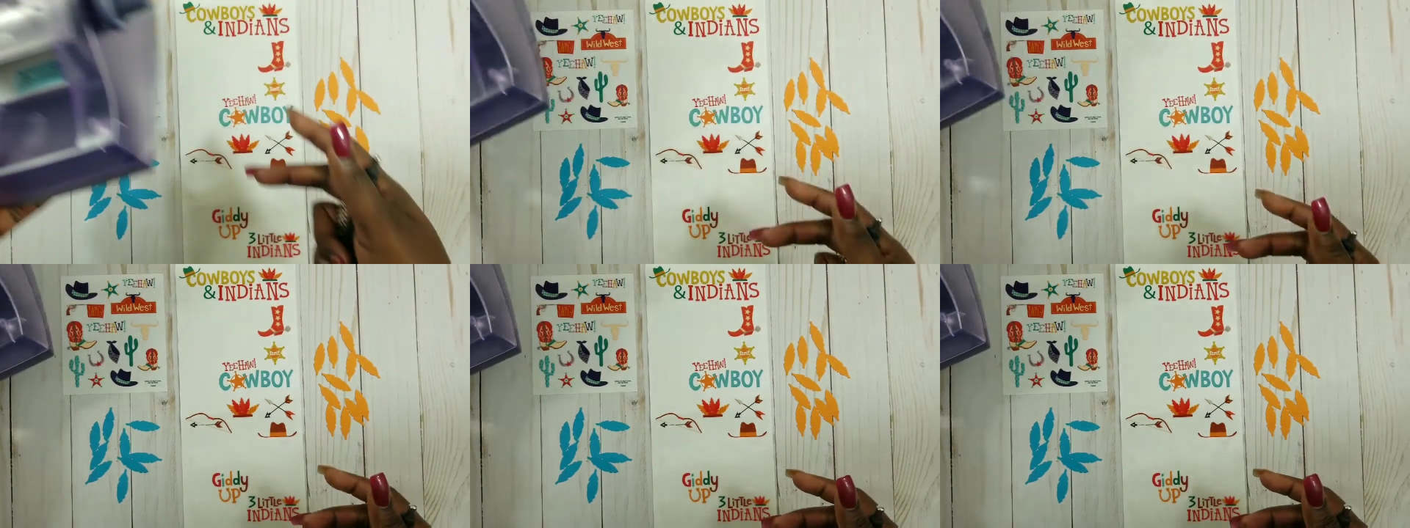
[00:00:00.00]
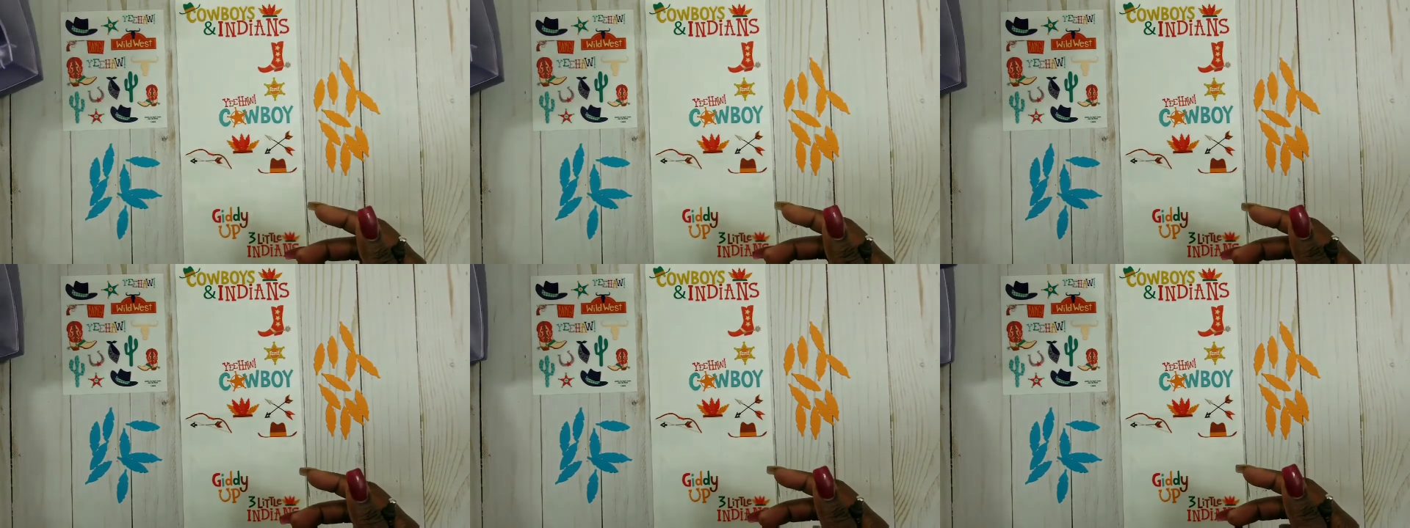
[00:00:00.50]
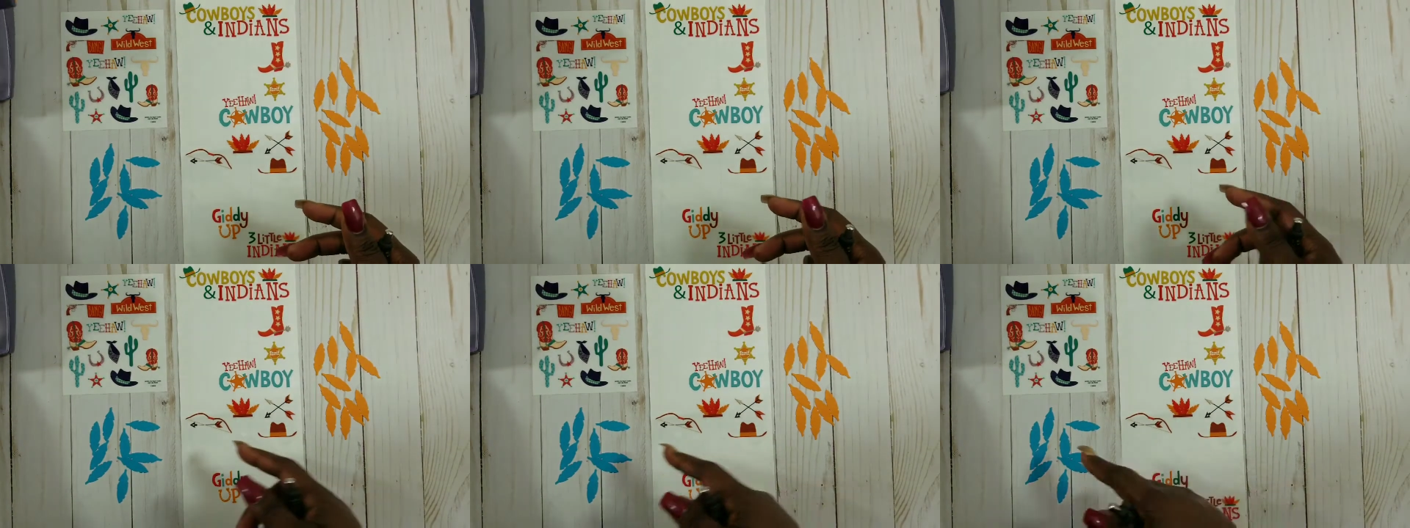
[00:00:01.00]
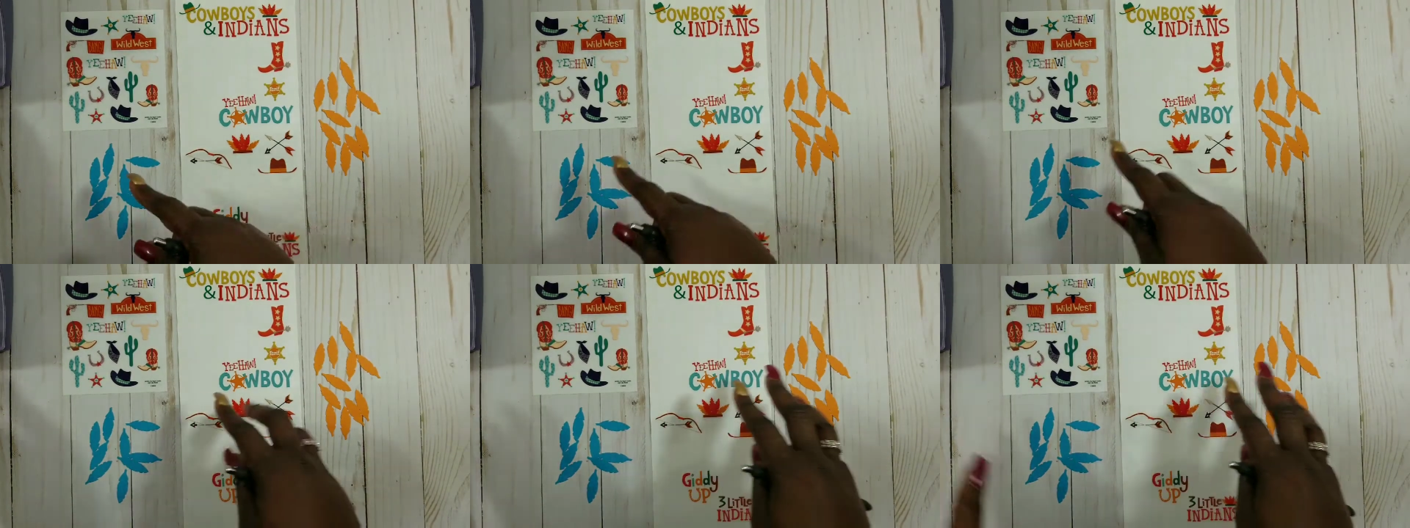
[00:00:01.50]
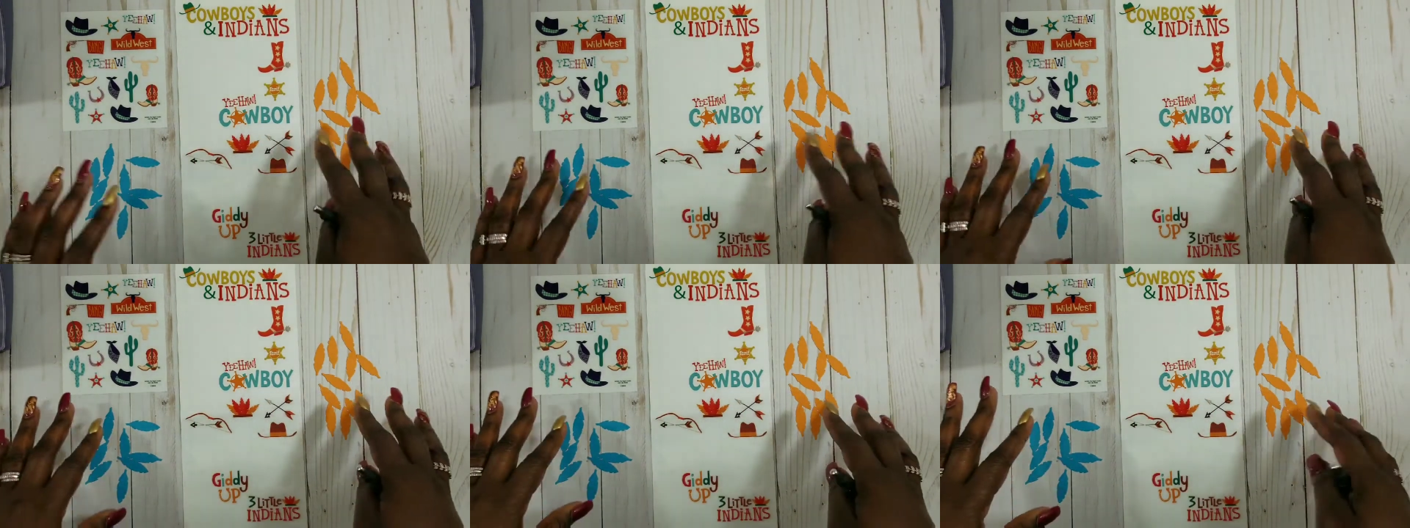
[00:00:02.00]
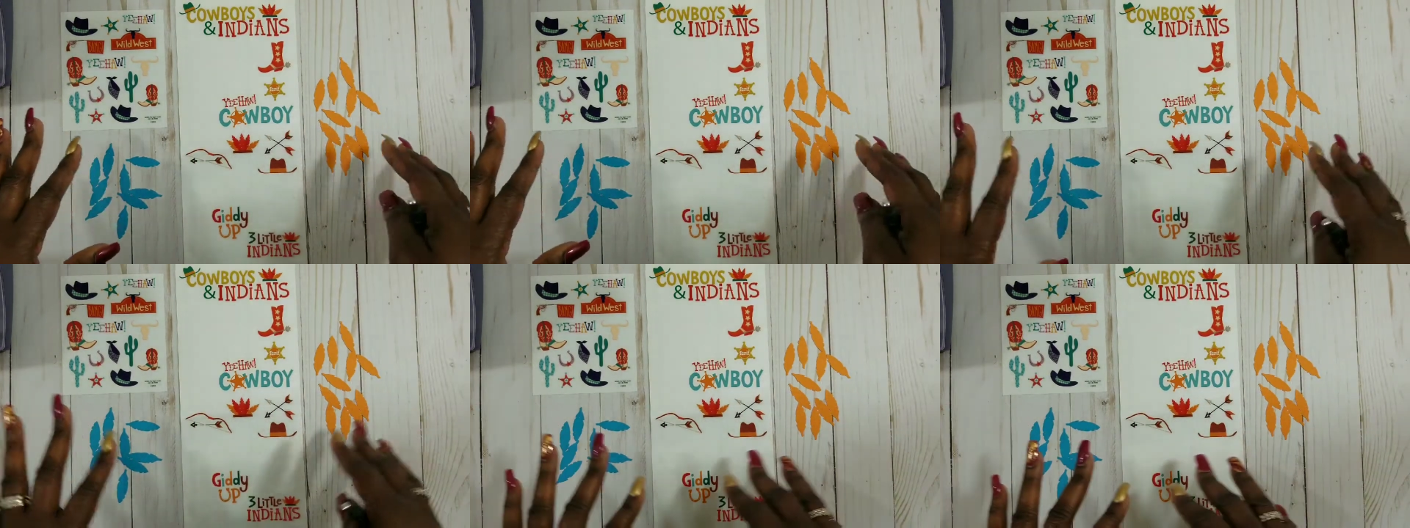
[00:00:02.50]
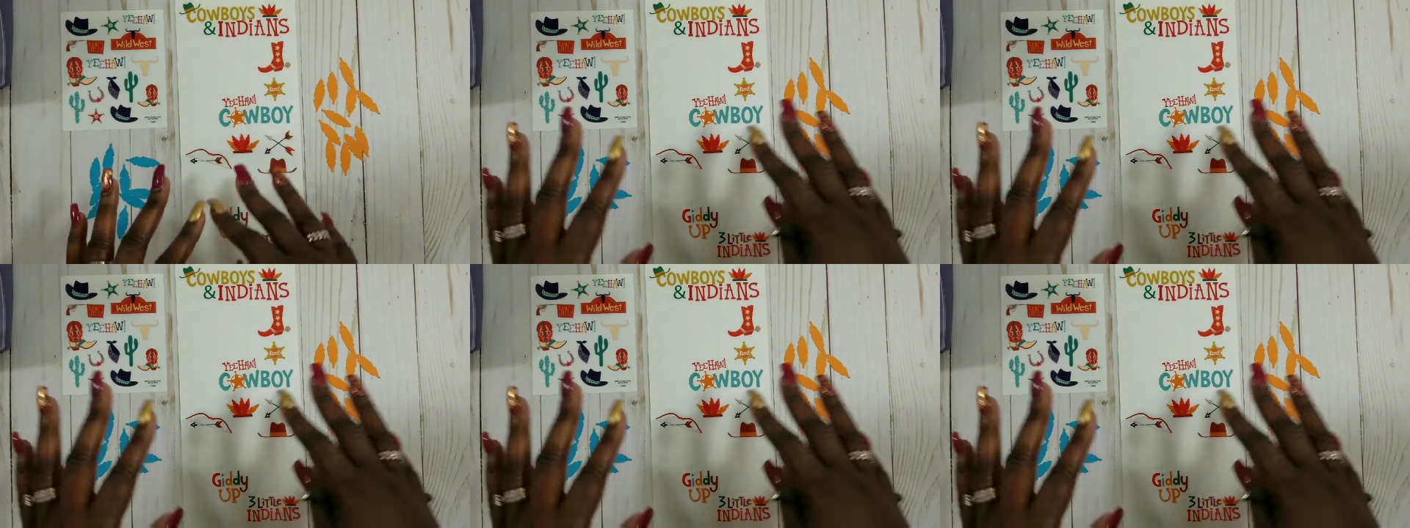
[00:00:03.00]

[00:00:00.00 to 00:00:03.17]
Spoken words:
No face is visible, so there are no lips to read.